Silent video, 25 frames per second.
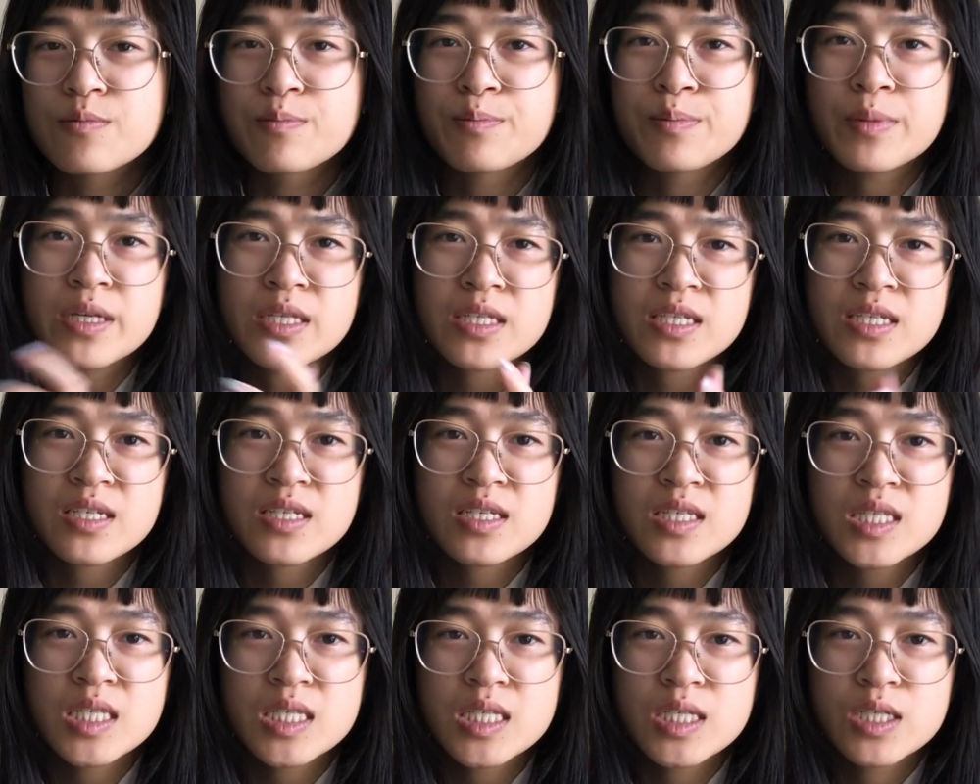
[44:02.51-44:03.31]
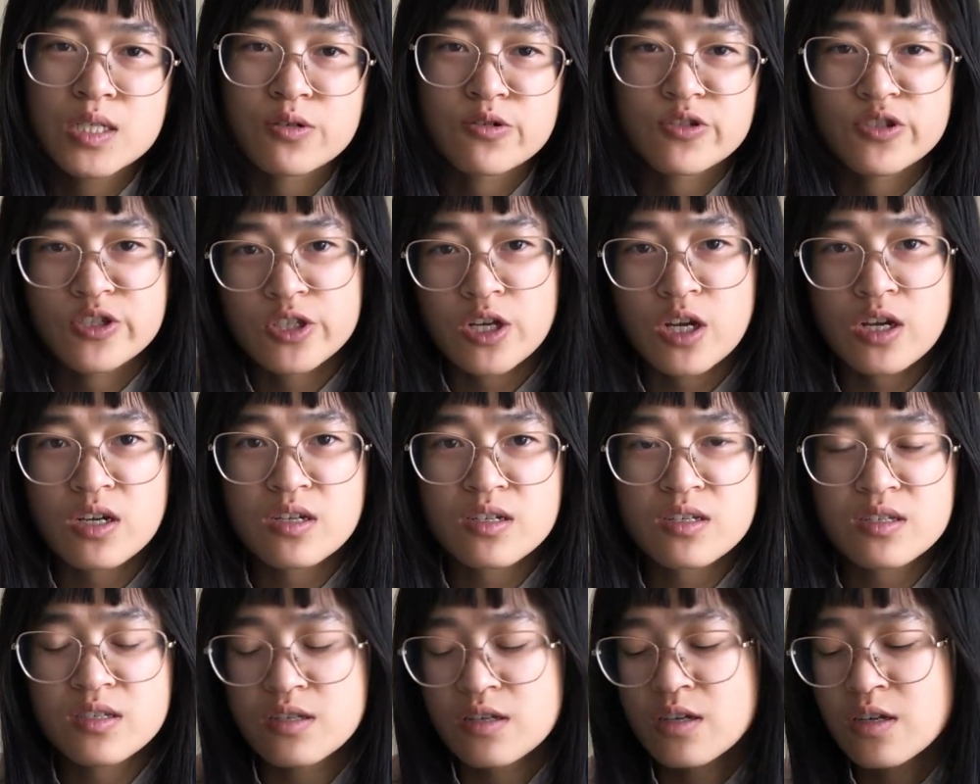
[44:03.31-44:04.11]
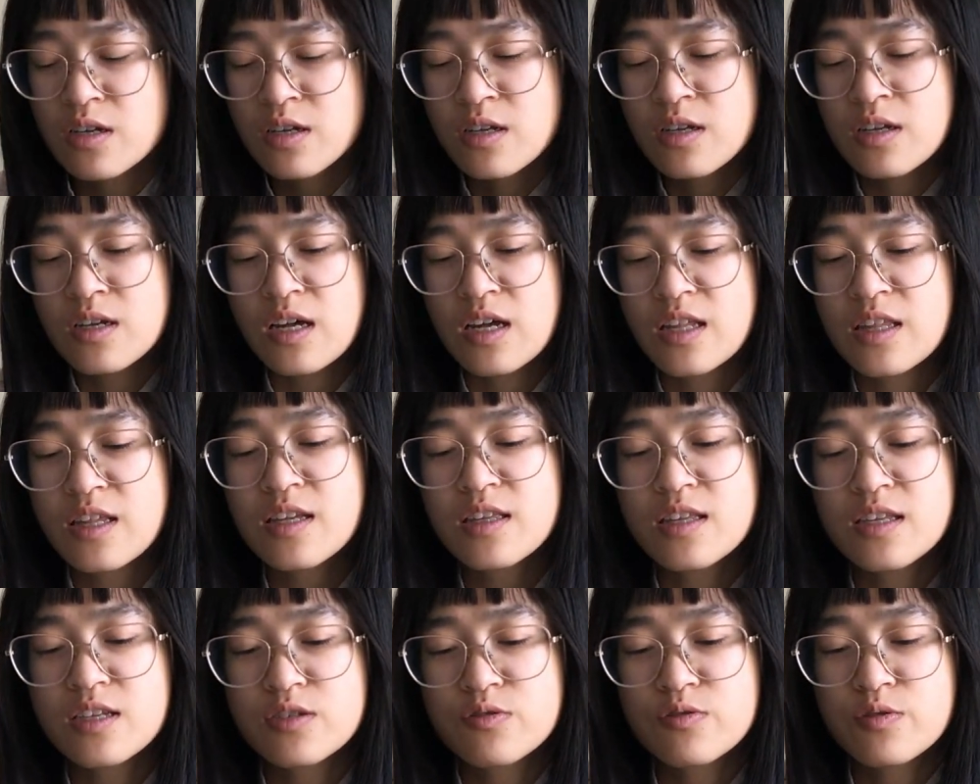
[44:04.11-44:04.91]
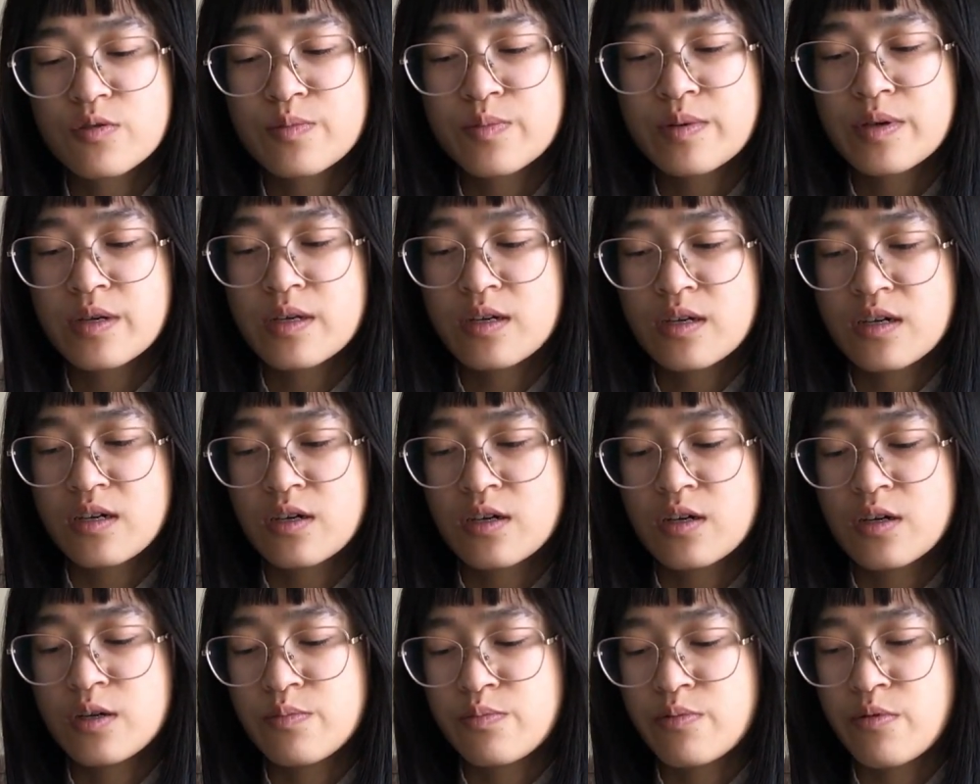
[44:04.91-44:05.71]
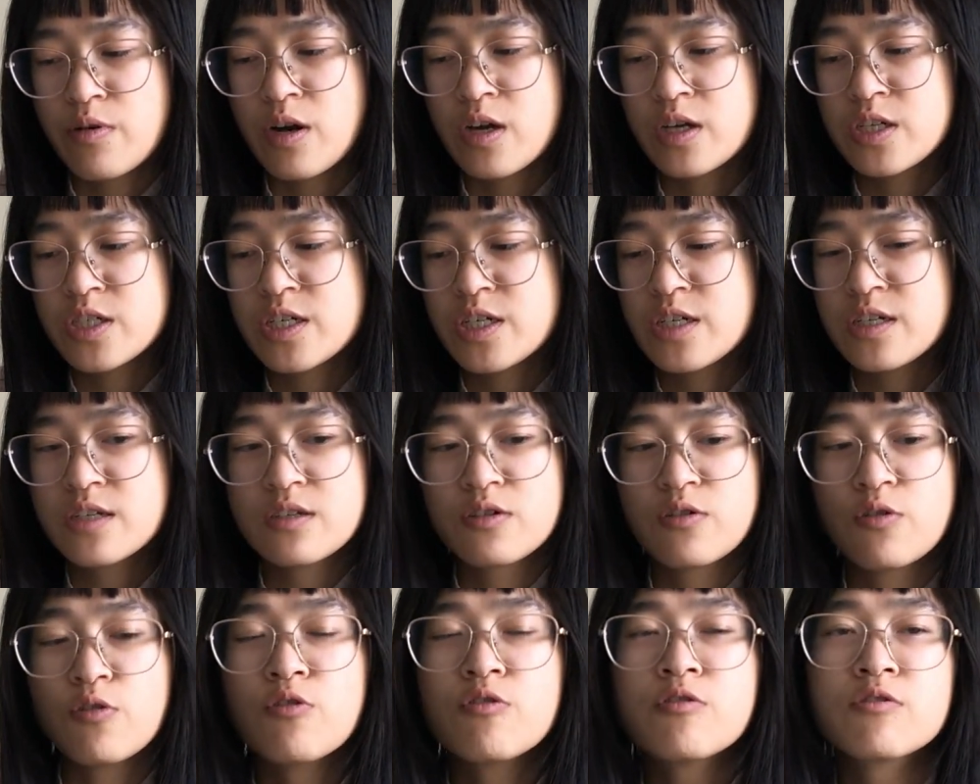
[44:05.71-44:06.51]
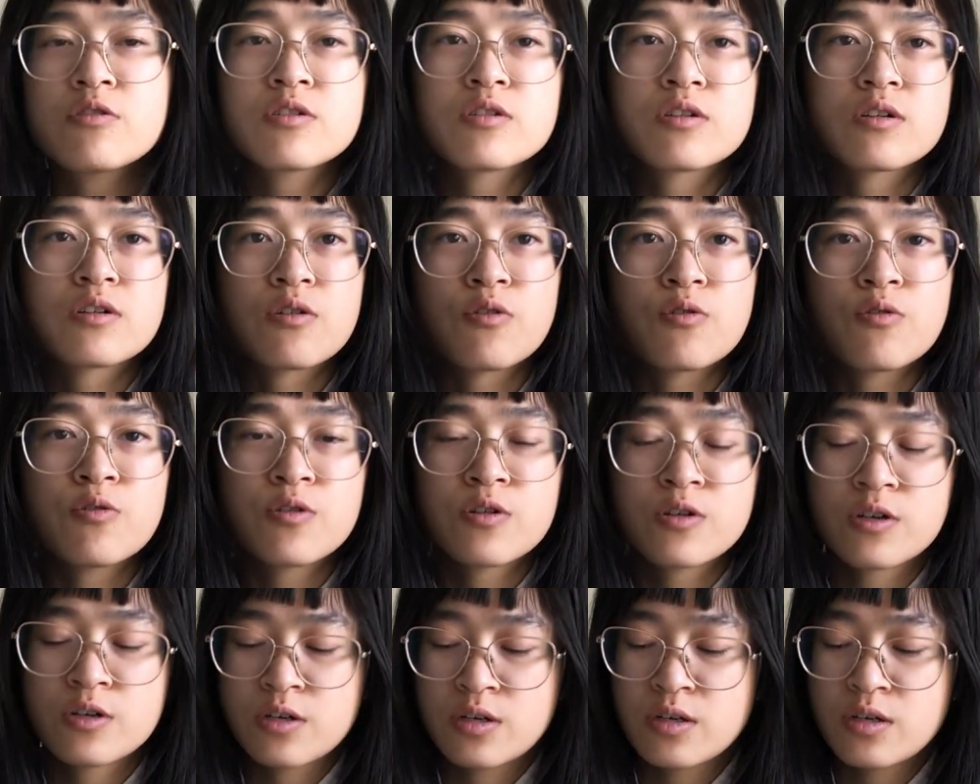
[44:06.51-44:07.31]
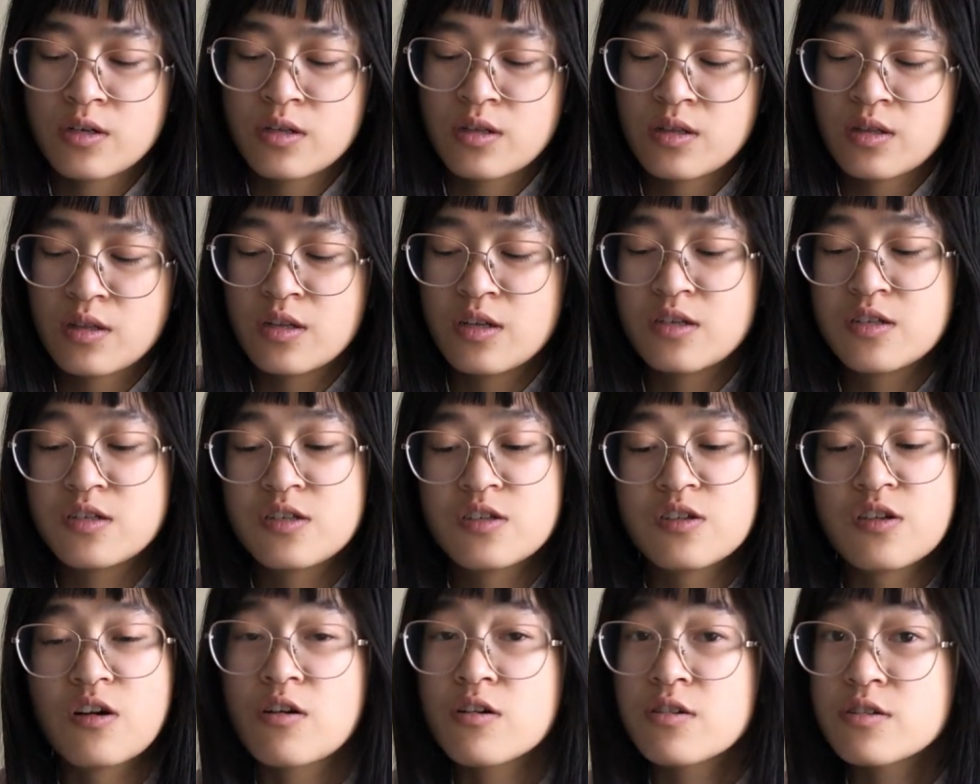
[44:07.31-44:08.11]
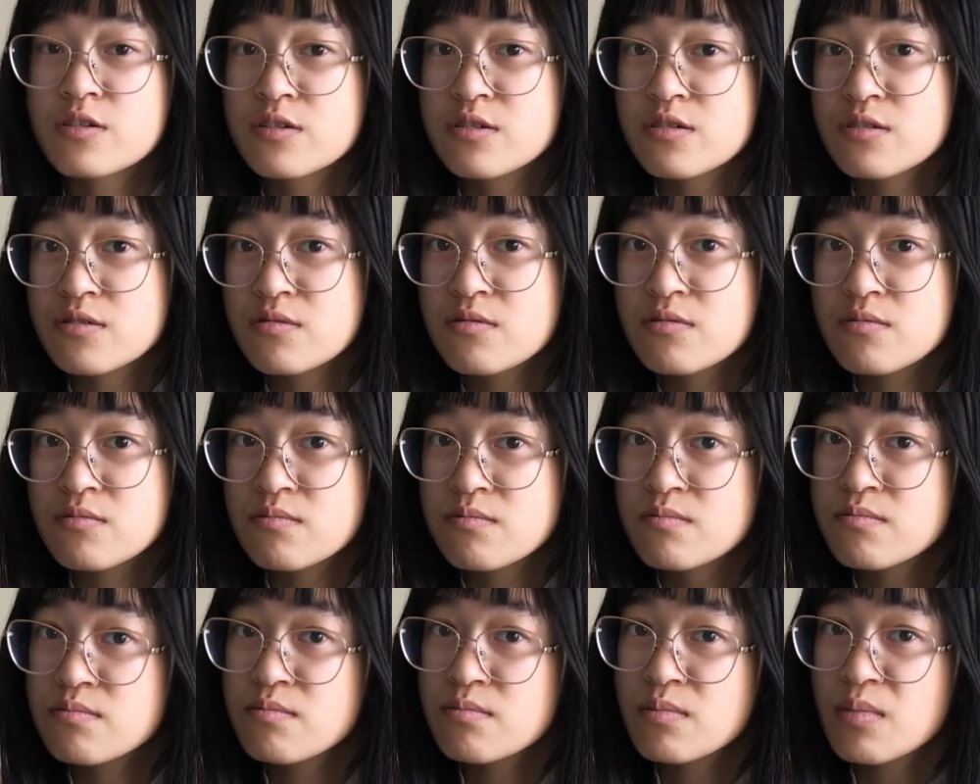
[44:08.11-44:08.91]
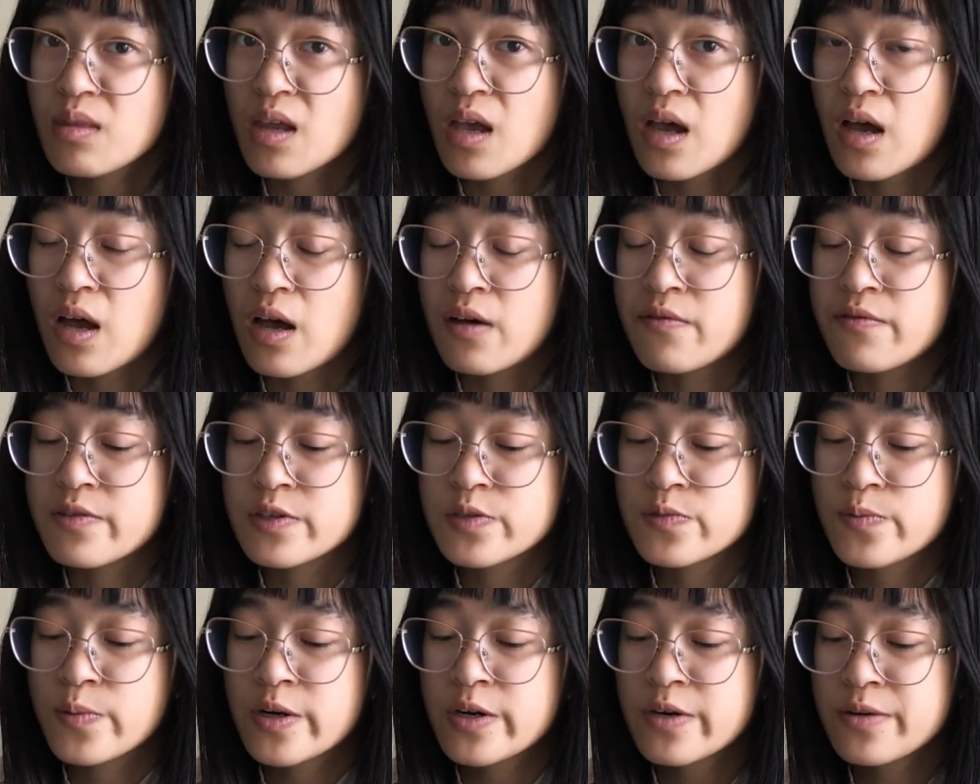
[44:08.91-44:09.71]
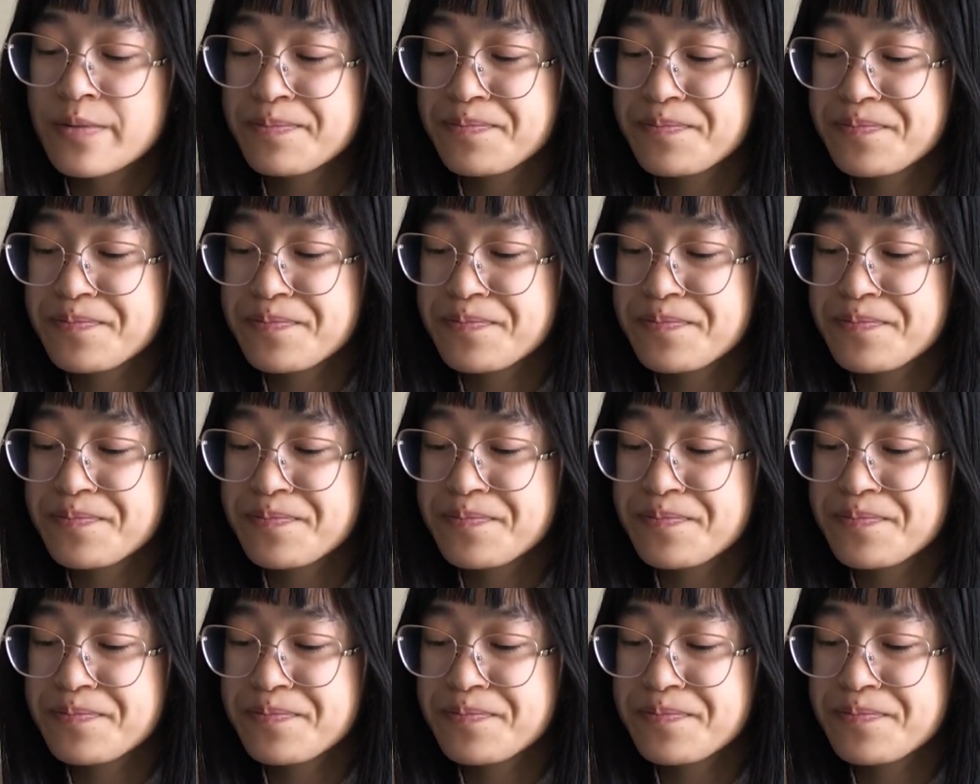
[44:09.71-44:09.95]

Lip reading: mittens, or socks, I think this would be a good project, or the start of a sweater.